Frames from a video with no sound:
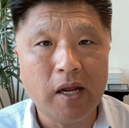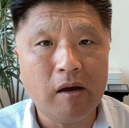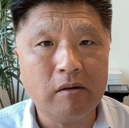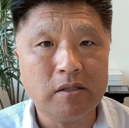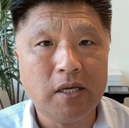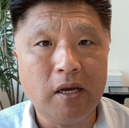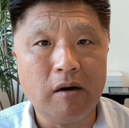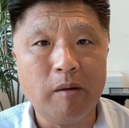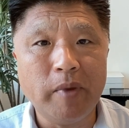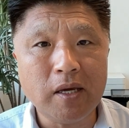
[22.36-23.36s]
right now is
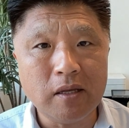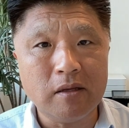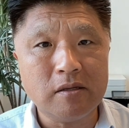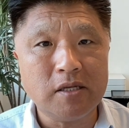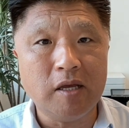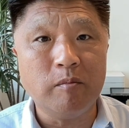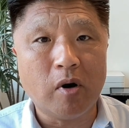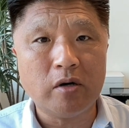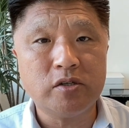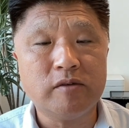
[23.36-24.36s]
here I'm making this in
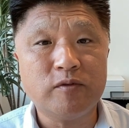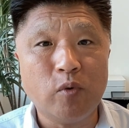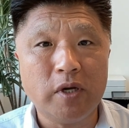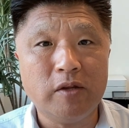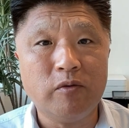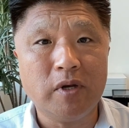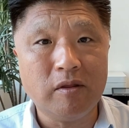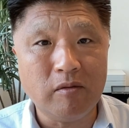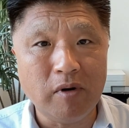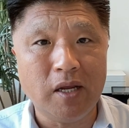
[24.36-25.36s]
March of
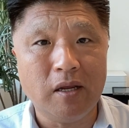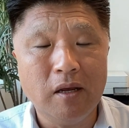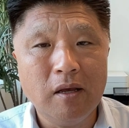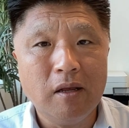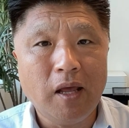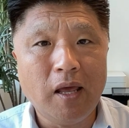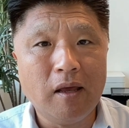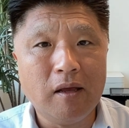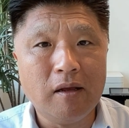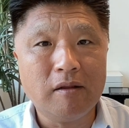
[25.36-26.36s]
2023,
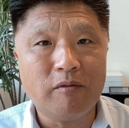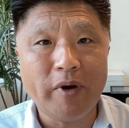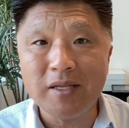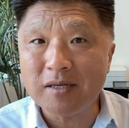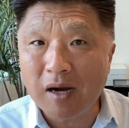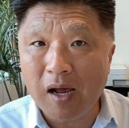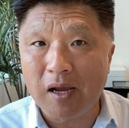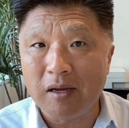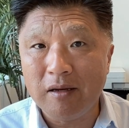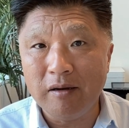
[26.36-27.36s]
and the rates are
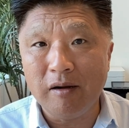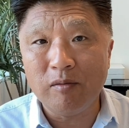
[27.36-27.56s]
high. You